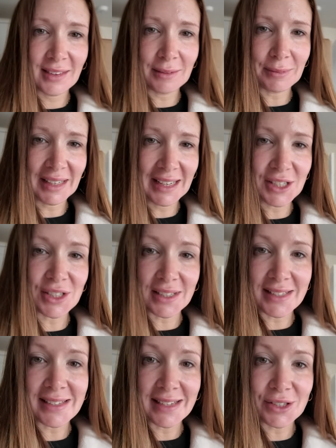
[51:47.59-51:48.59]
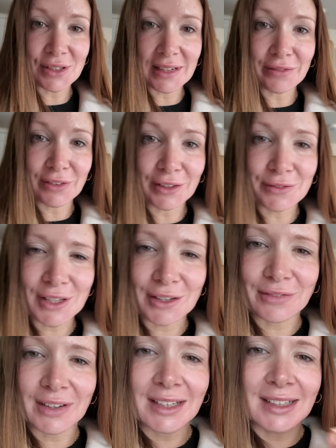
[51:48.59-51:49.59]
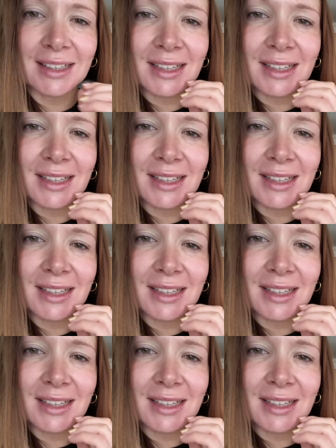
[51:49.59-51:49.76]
My kitchen is literally full of sofa.